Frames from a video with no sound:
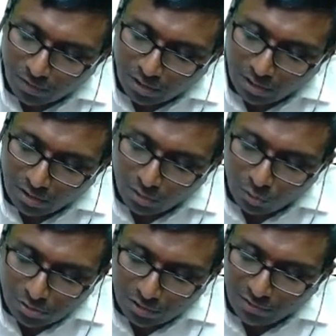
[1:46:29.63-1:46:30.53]
Correct. No
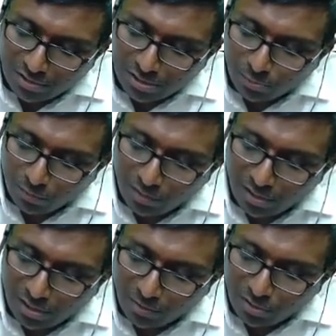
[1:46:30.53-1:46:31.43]
service is
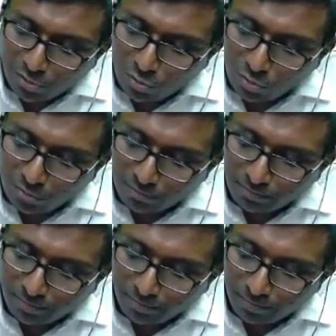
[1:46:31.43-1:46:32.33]
provided by school.
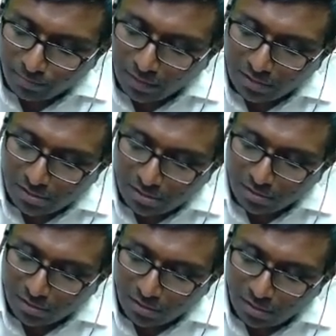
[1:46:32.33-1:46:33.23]
Next.
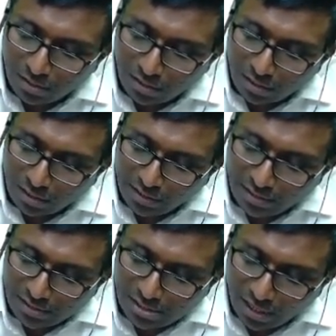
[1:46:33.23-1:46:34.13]
And it
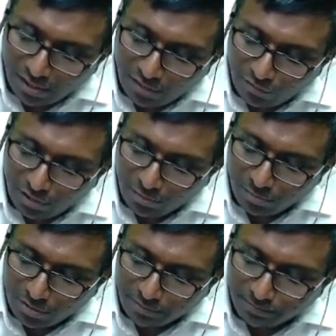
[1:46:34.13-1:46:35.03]
is
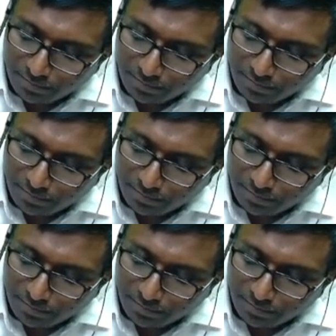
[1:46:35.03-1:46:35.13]
non-refundable.